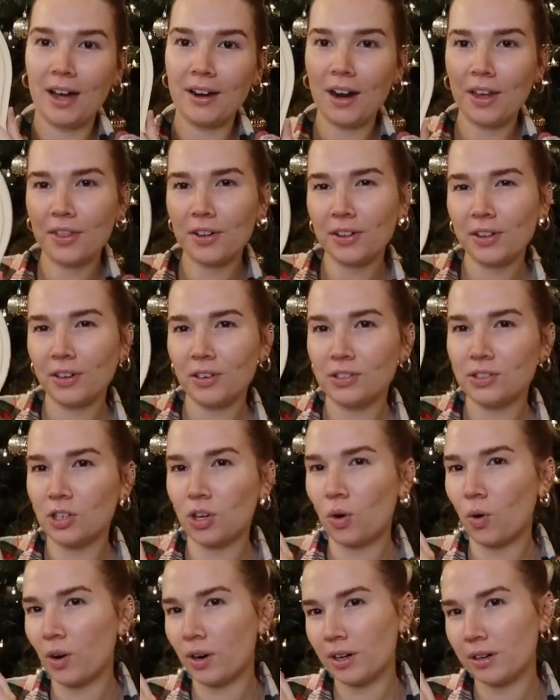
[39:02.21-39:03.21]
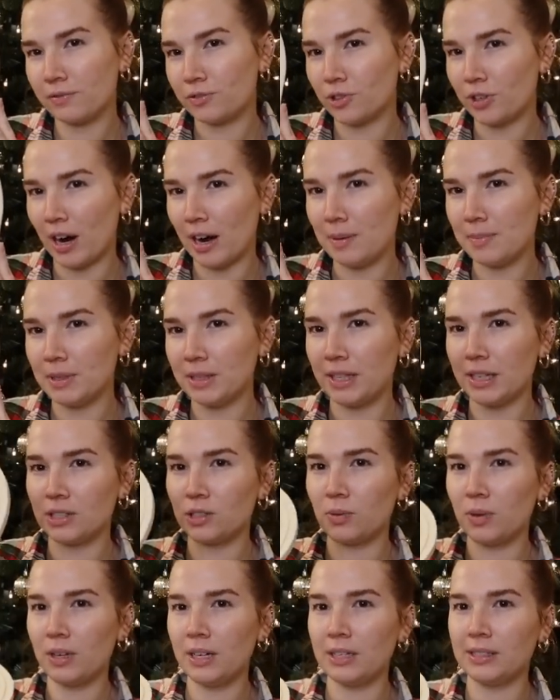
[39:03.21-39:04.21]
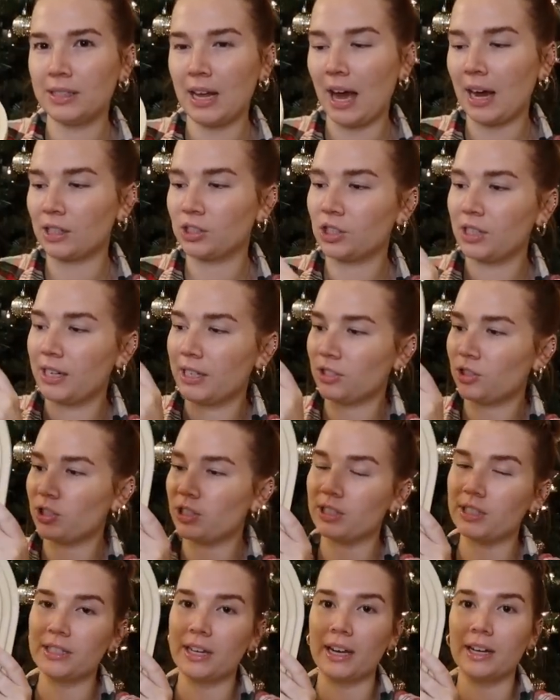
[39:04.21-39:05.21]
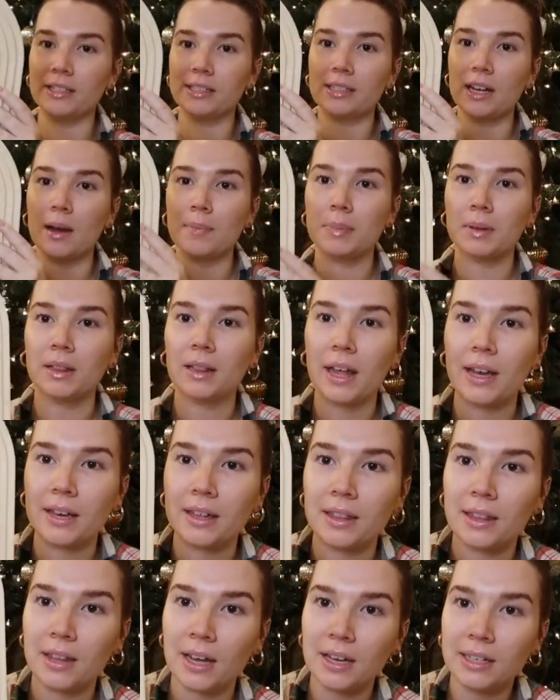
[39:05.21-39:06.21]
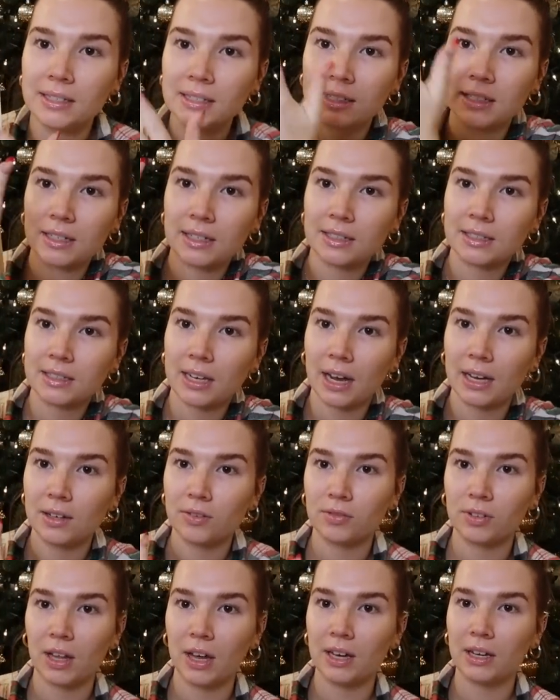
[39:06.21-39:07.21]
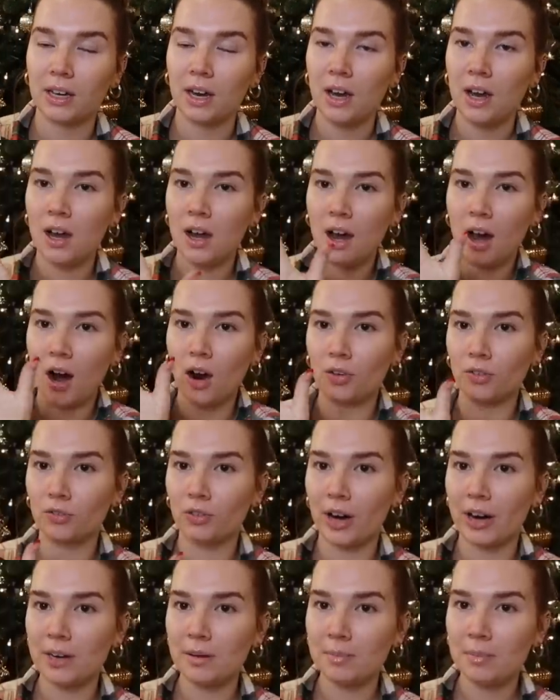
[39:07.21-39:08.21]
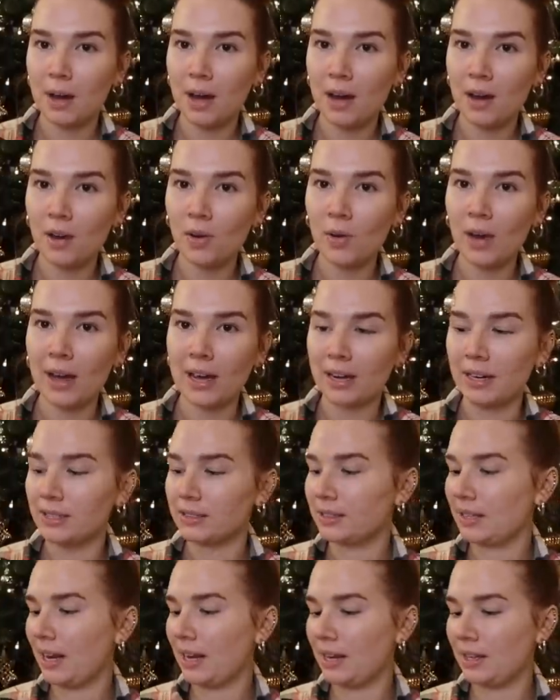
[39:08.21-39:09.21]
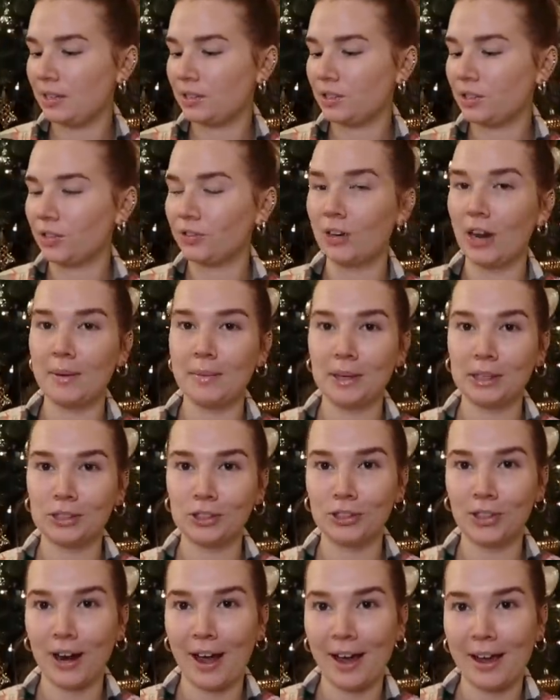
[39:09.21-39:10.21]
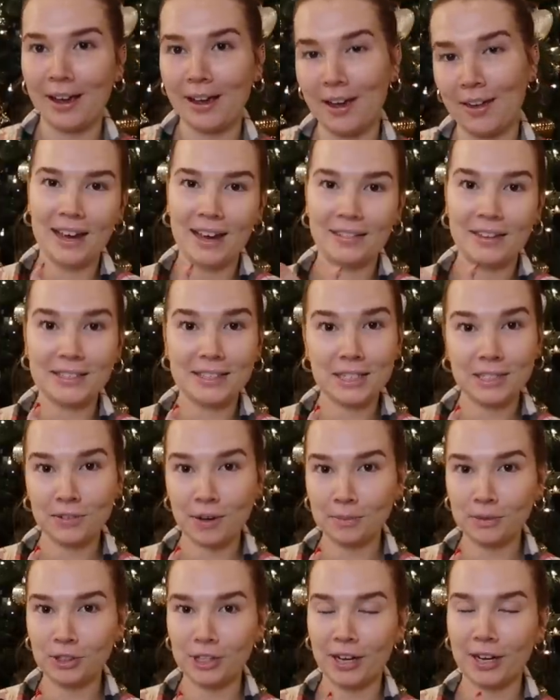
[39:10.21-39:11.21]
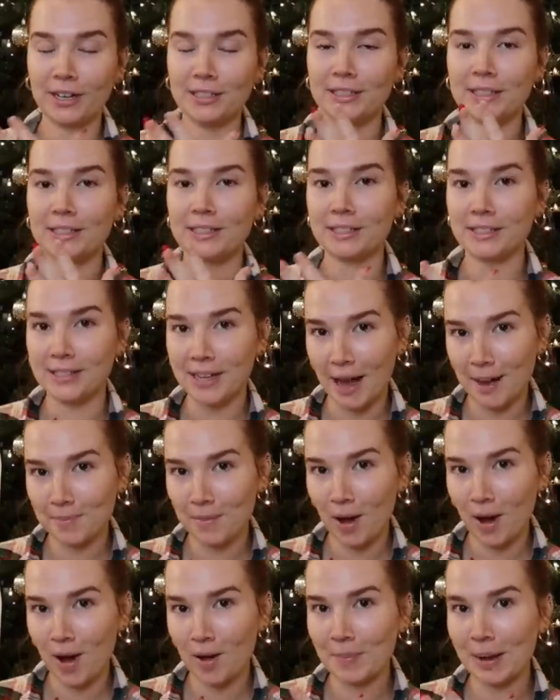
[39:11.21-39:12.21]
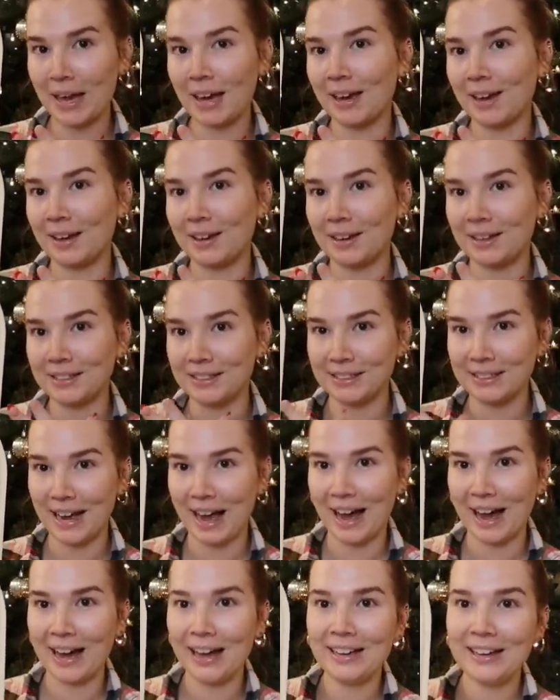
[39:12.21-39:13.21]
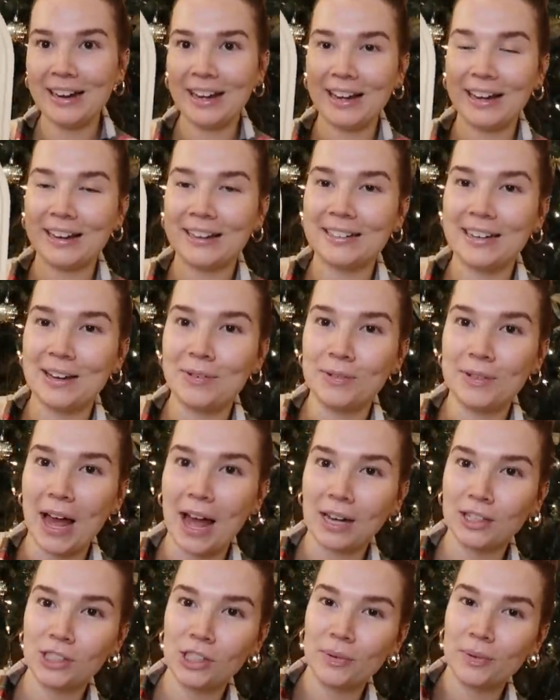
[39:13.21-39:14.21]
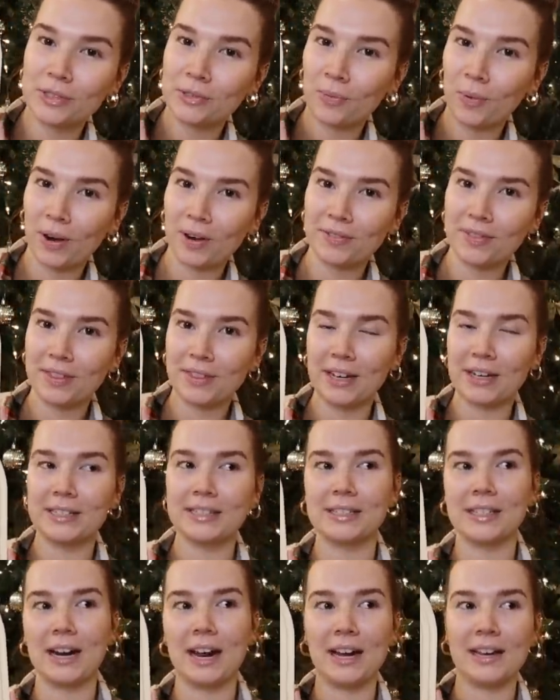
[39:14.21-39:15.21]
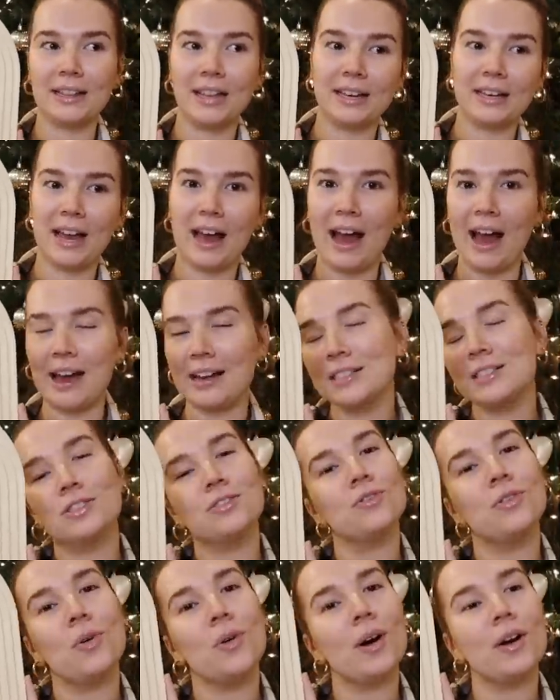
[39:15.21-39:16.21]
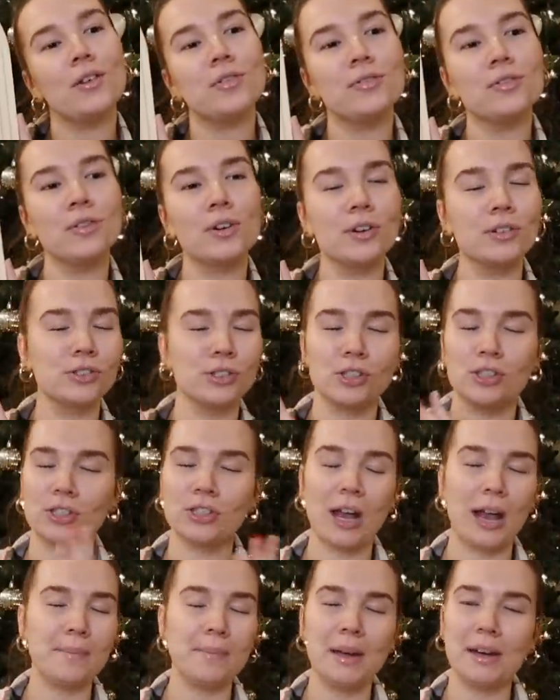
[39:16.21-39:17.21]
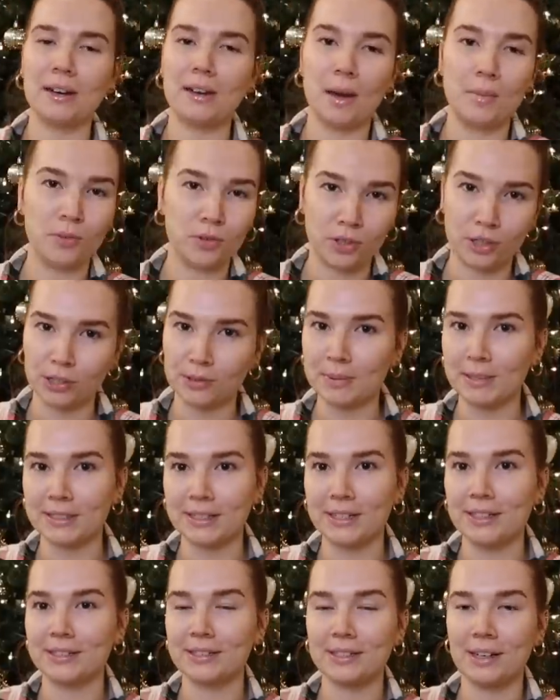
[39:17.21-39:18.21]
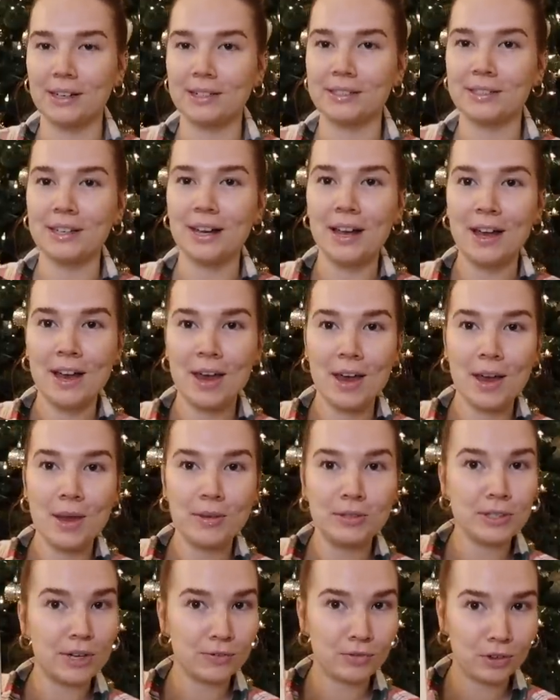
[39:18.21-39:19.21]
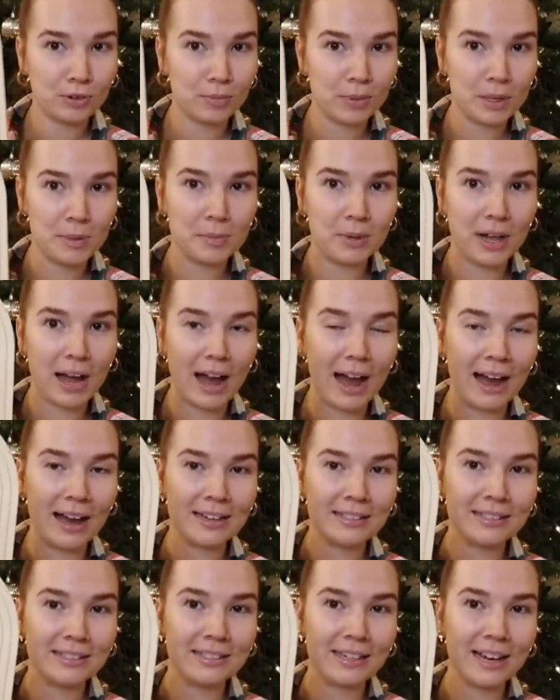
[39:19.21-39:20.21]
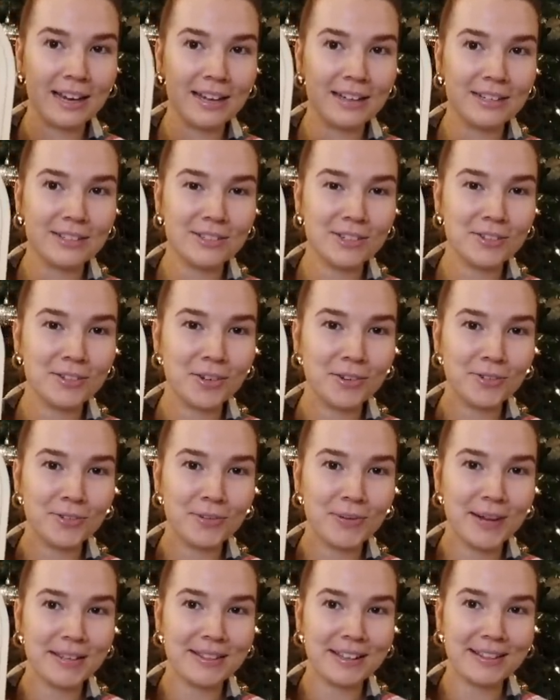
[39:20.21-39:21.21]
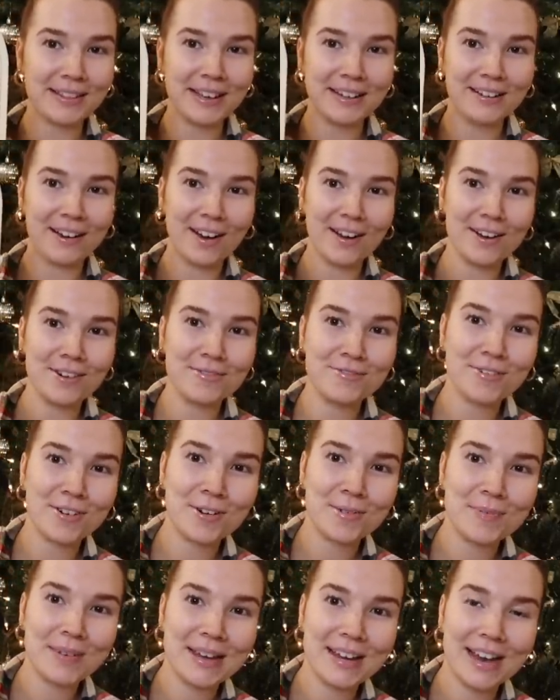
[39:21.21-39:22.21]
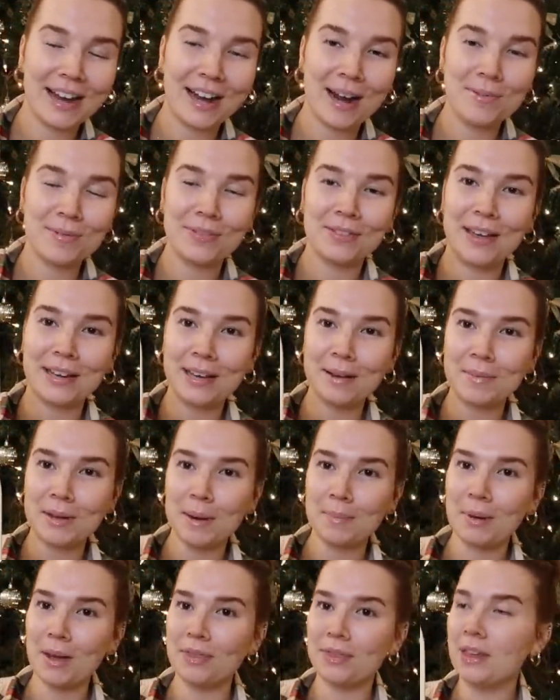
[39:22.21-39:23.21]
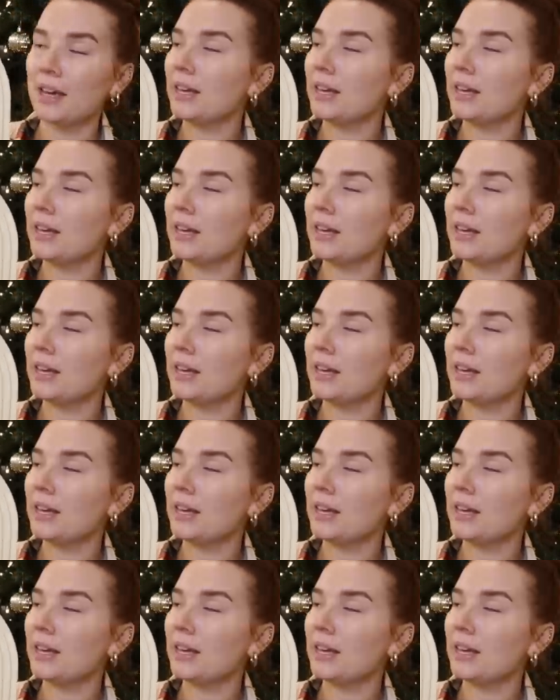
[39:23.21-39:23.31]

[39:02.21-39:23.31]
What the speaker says: Another little decorative tray, but this one is actually, it just stands up like this, and it's kind of like a rainbow, and it's a ceramic tray. And this is from Jared's stepmom and dad, and it actually was one of the things that I like asked for just, I made a couple Christmas lists because different people asked, and it's just so sweet that they got it for me. And I think I'm gonna put